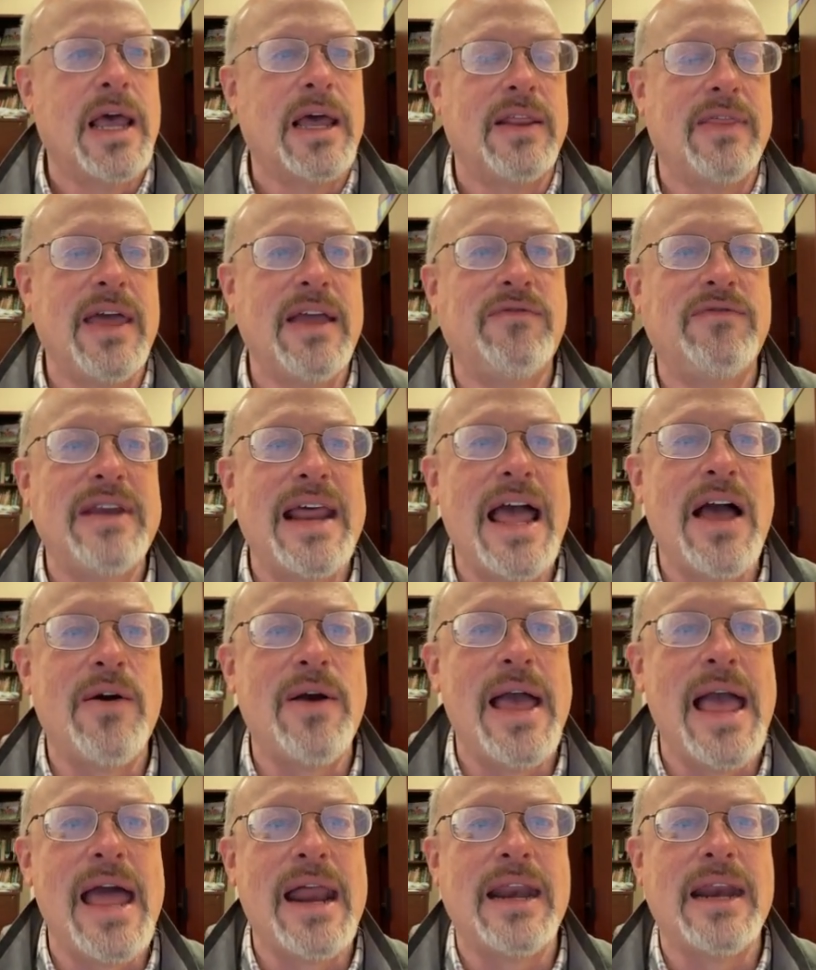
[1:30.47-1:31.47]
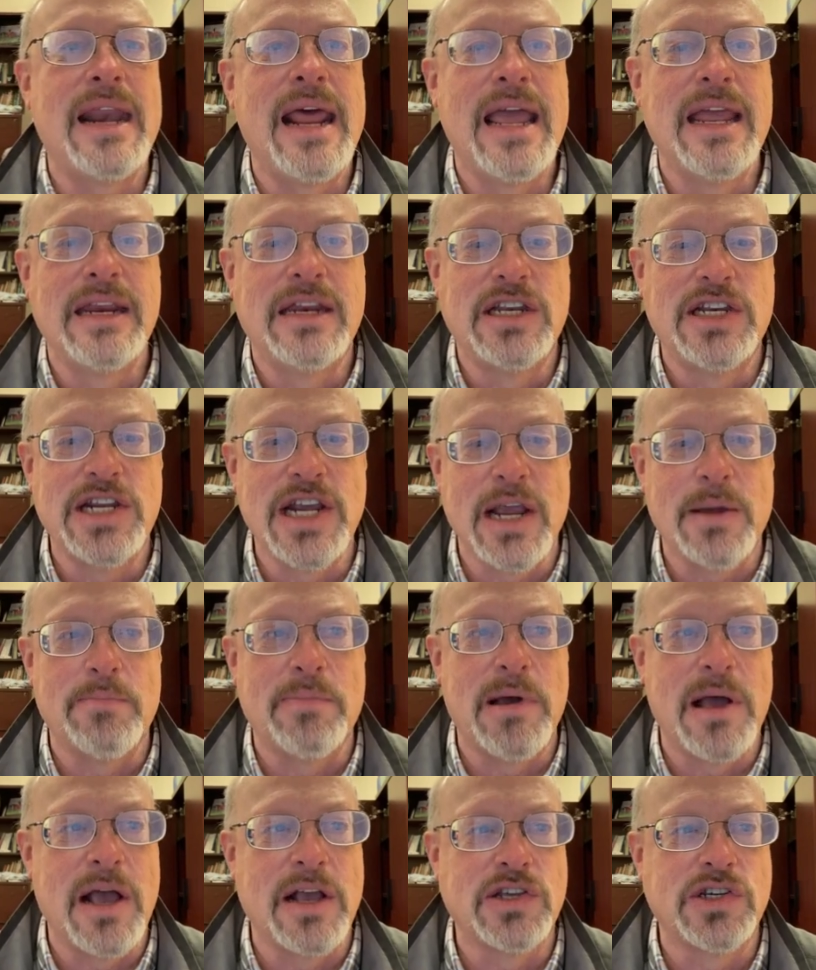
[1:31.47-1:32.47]
They've now added a
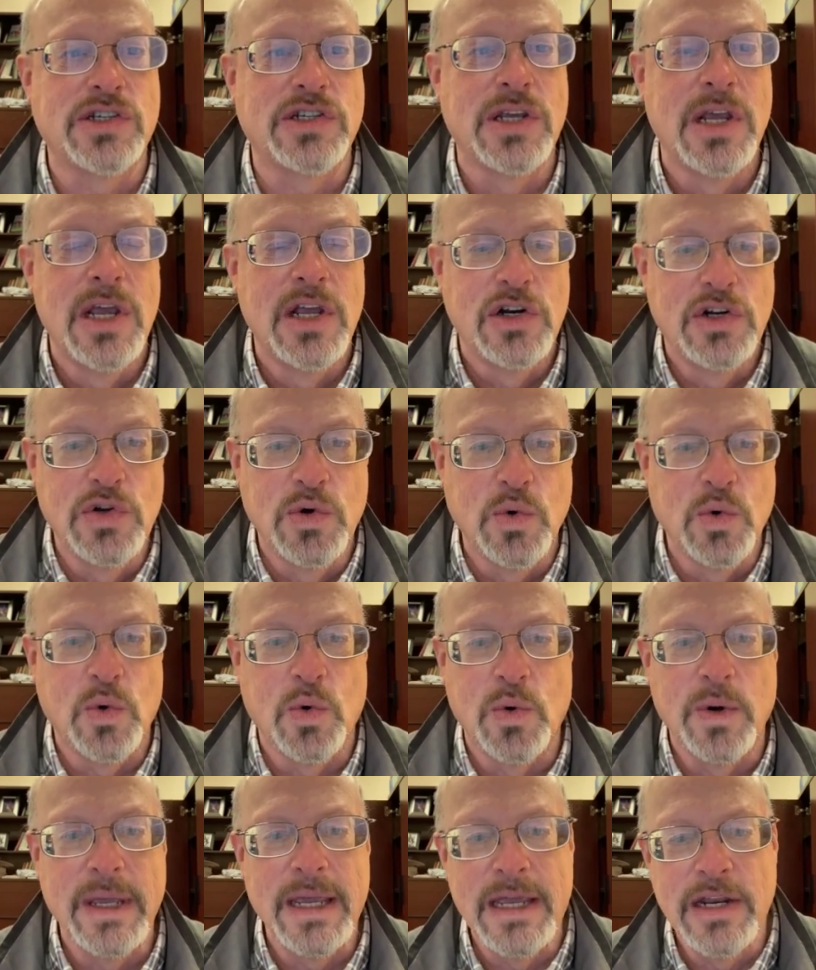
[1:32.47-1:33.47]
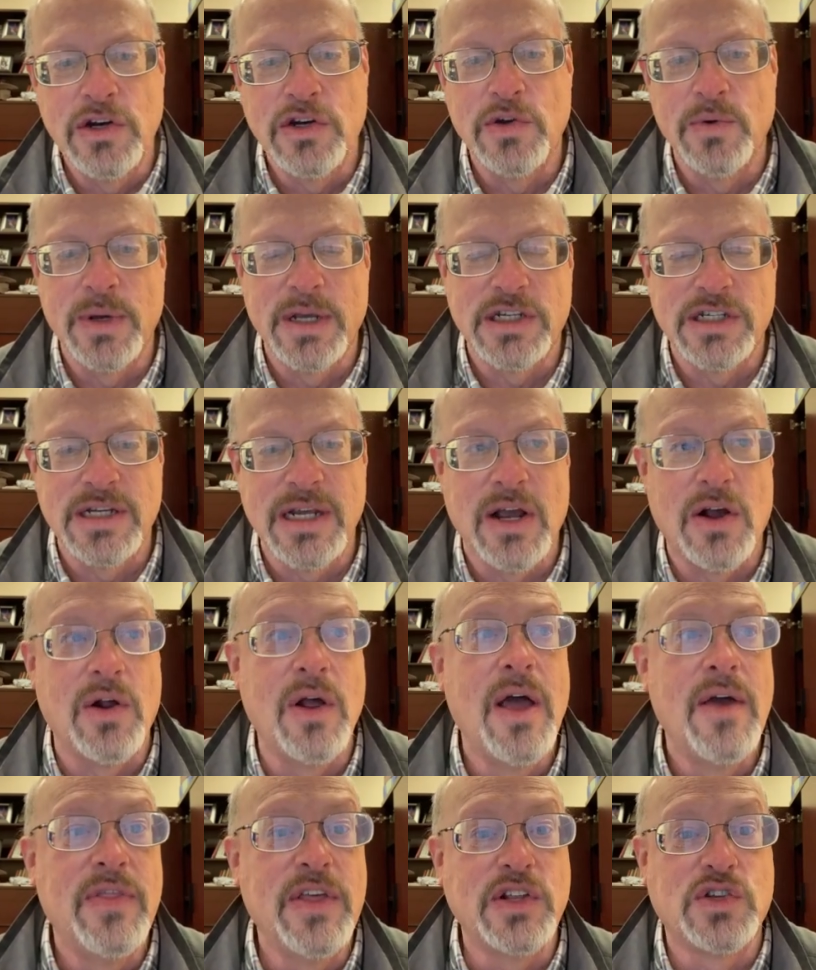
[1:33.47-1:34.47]
checkbox tool into
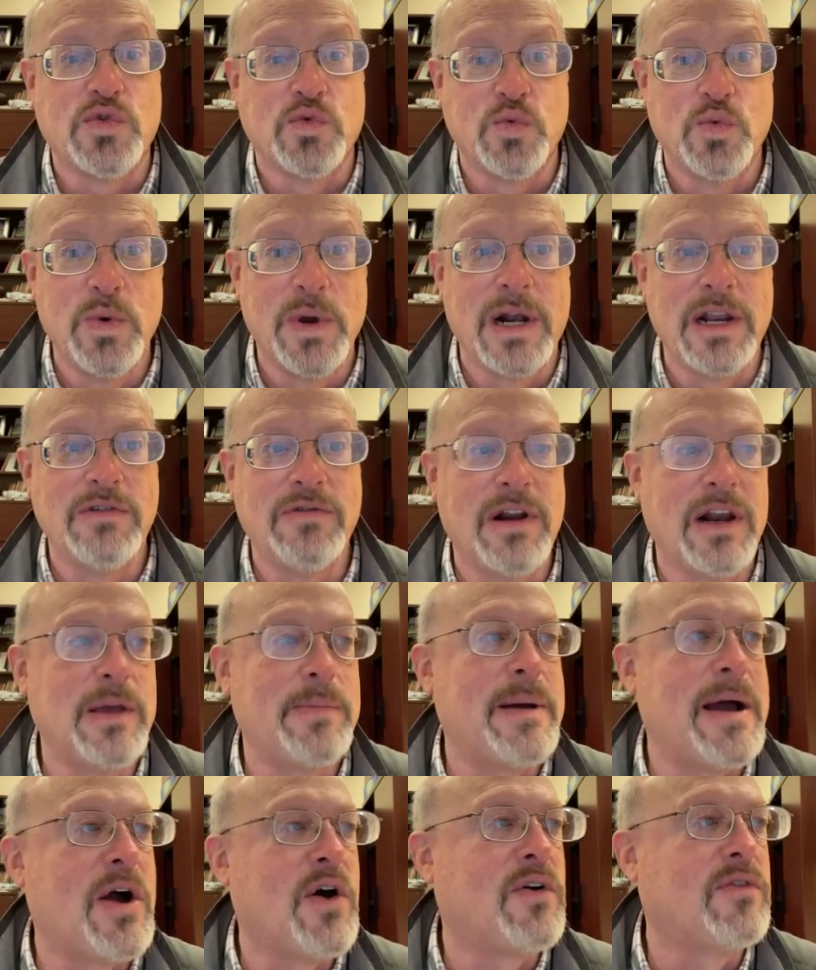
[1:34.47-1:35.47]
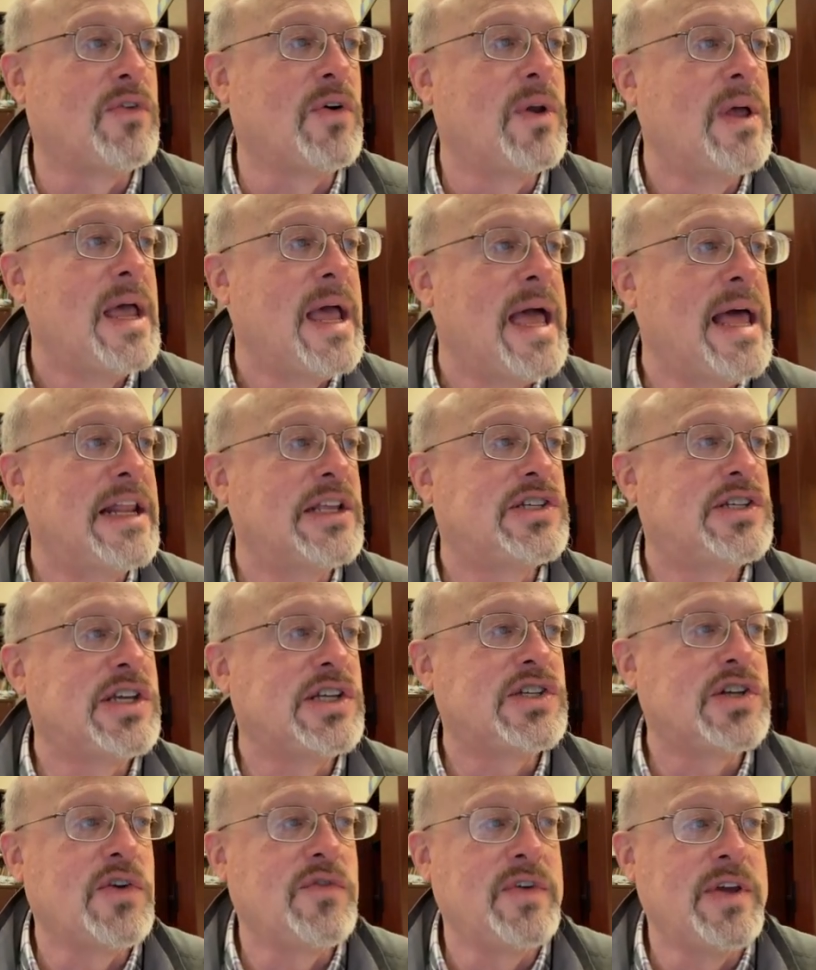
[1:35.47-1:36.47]
Excel that's really, really powerful. And it
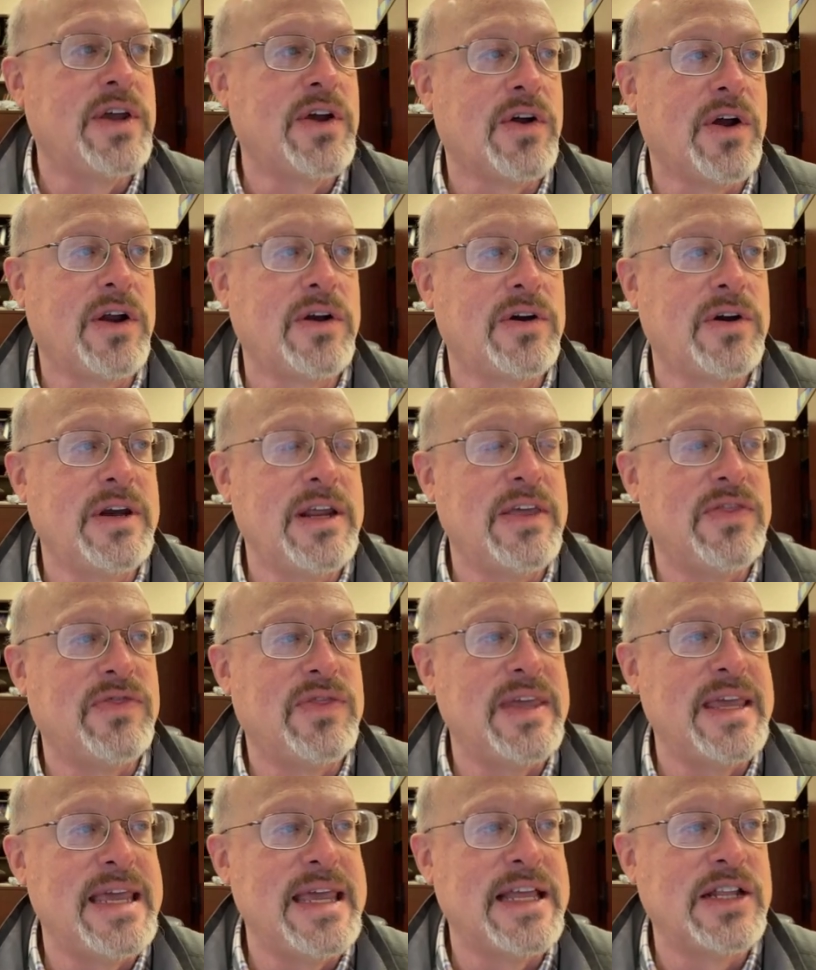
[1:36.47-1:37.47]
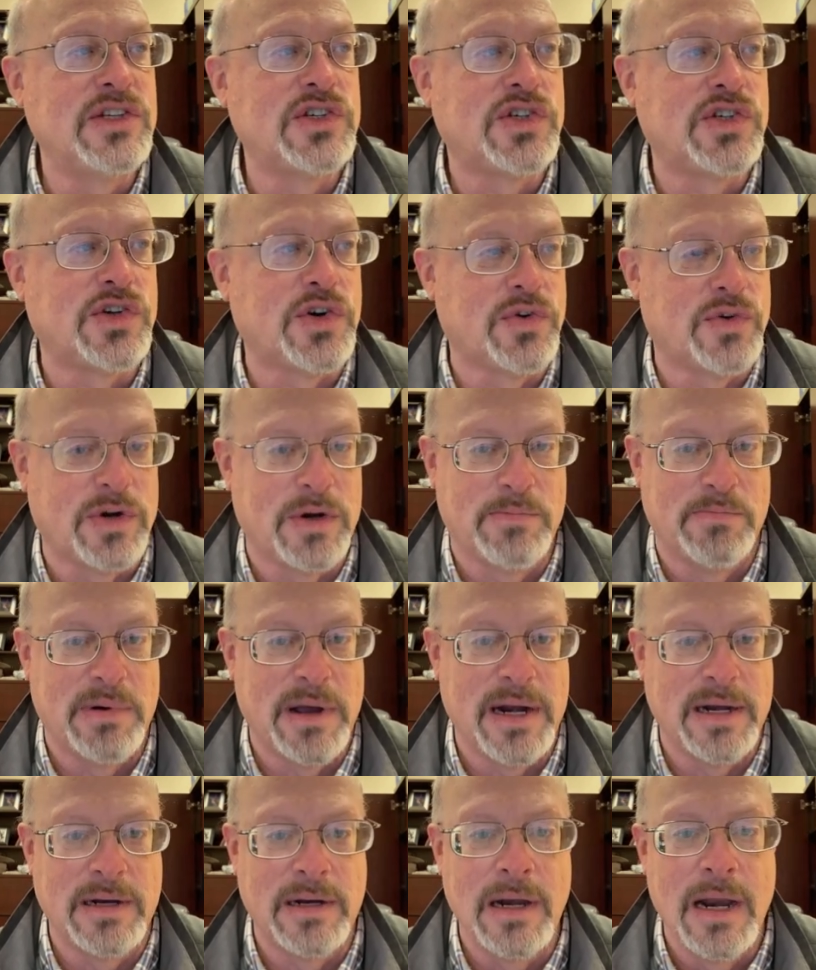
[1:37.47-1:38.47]
sits over here underneath the Insert
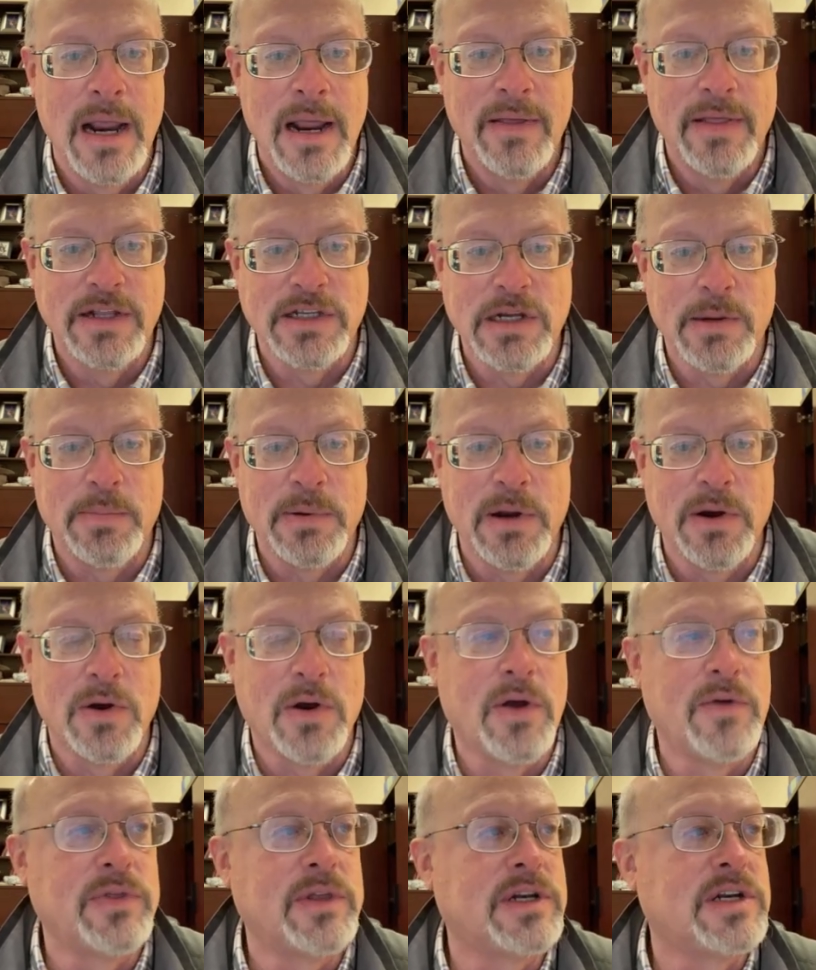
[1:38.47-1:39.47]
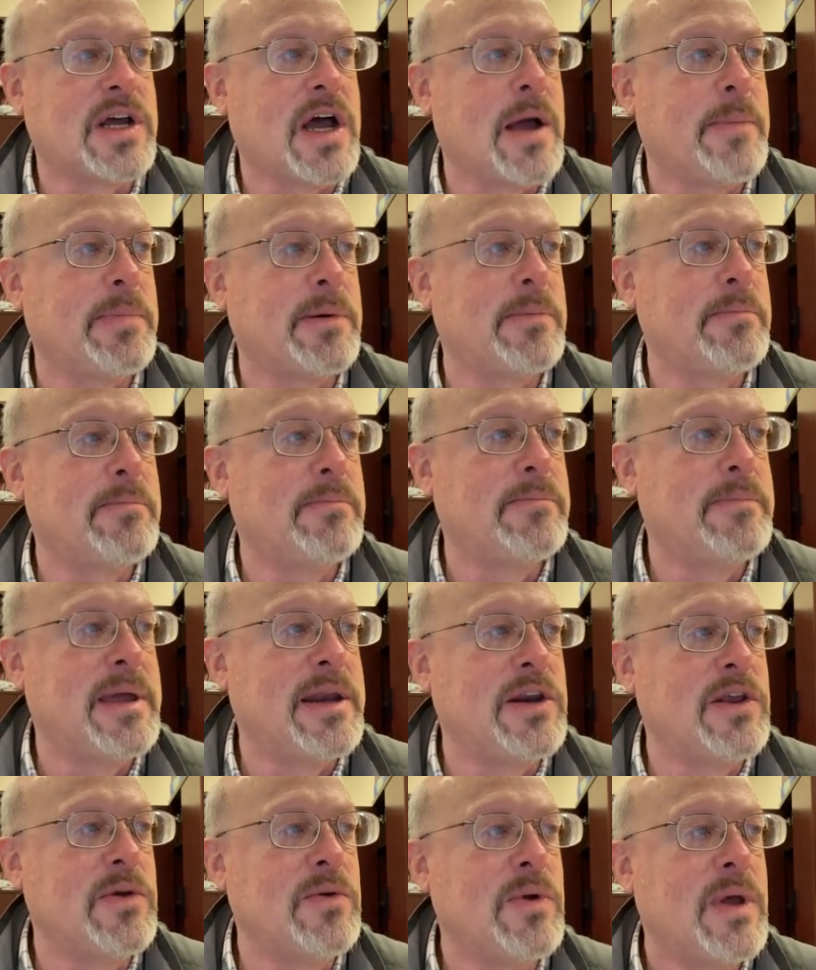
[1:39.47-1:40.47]
button that's up here on the top
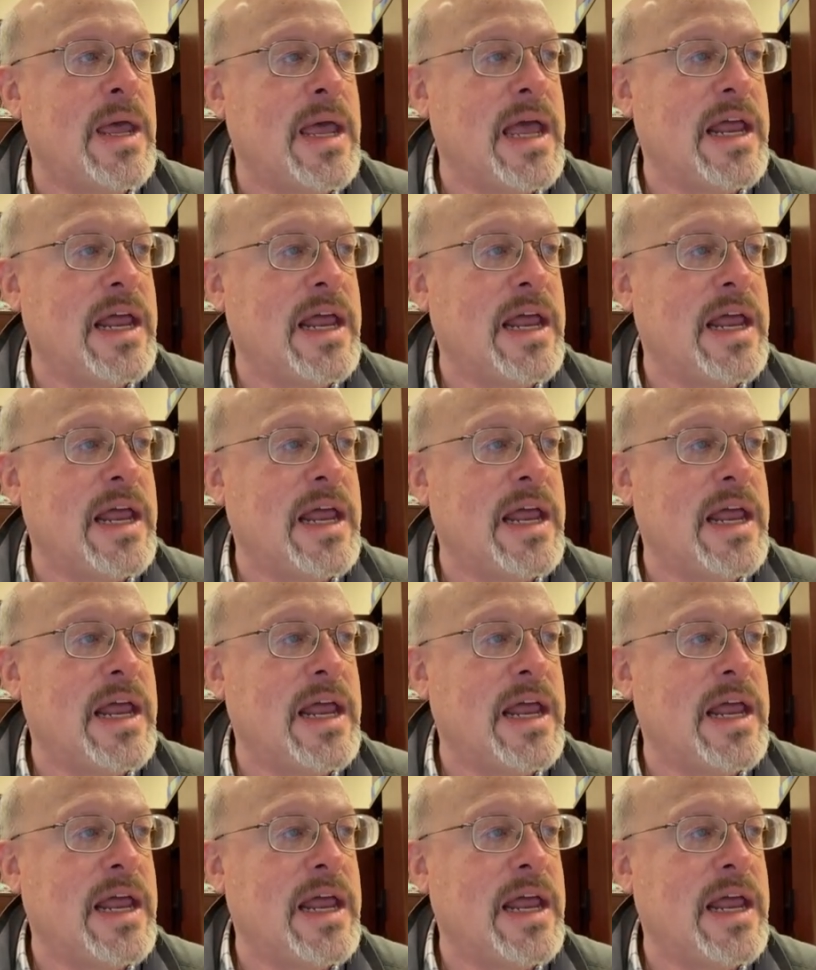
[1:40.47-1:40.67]
menu.